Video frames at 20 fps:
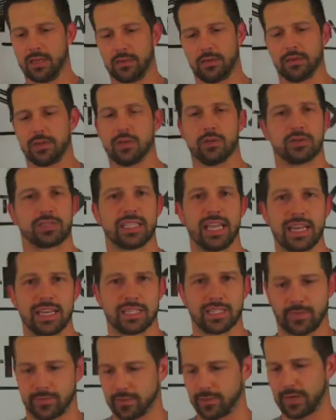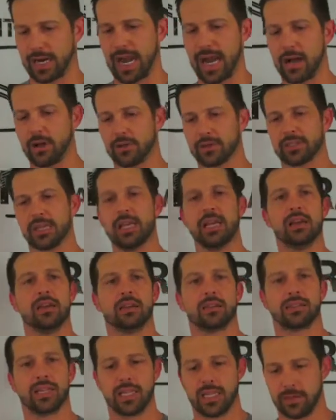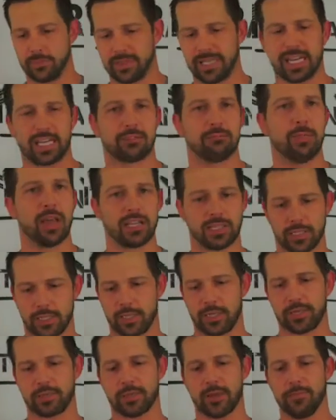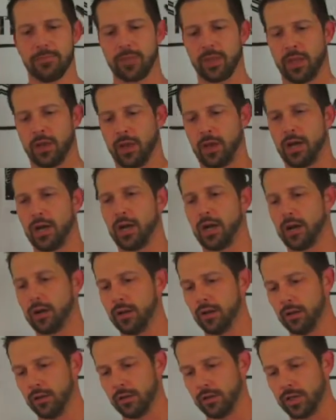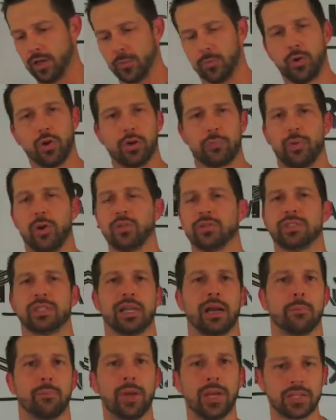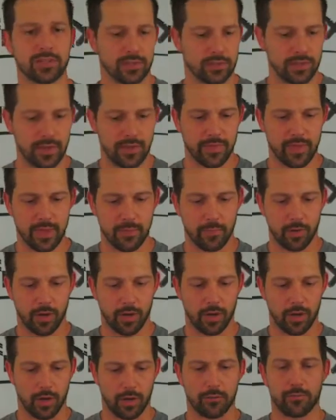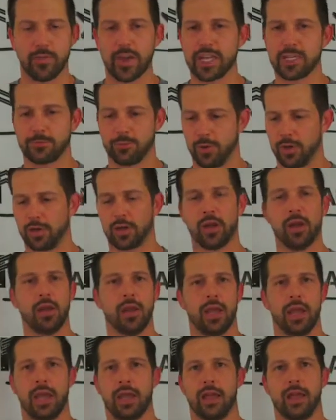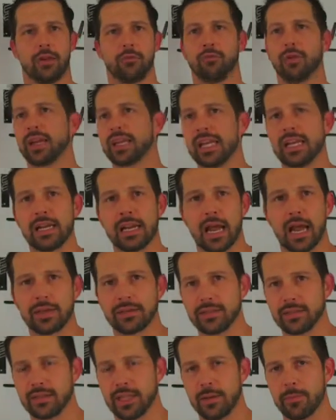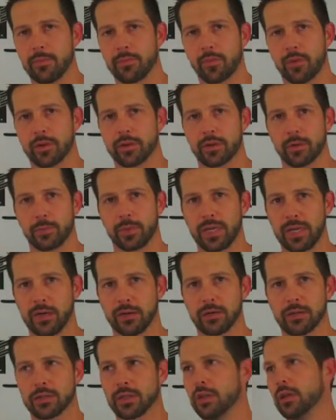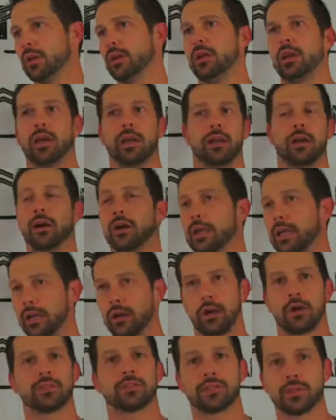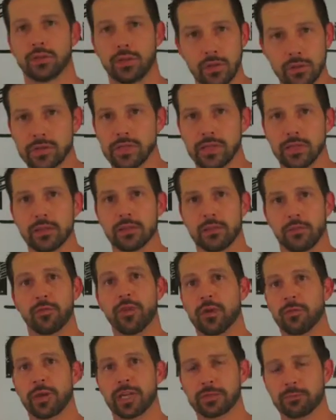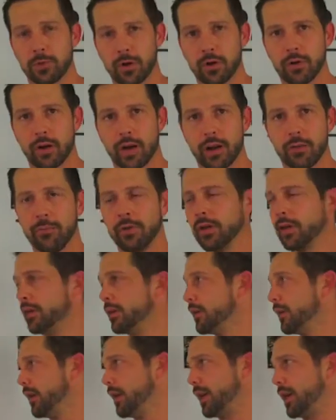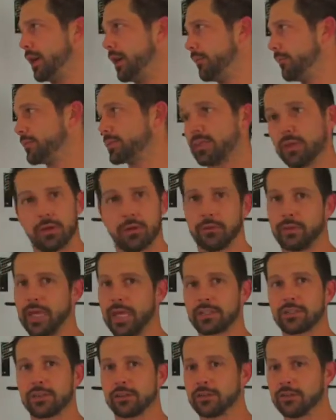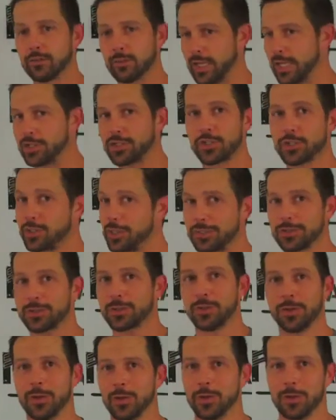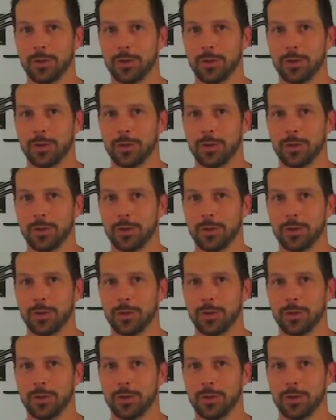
either, sending stuff to their house, sending them text messages, posting up pictures of them on Facebook and recognizing them in front of their peers. And again, also using the FitRanX program. So that should just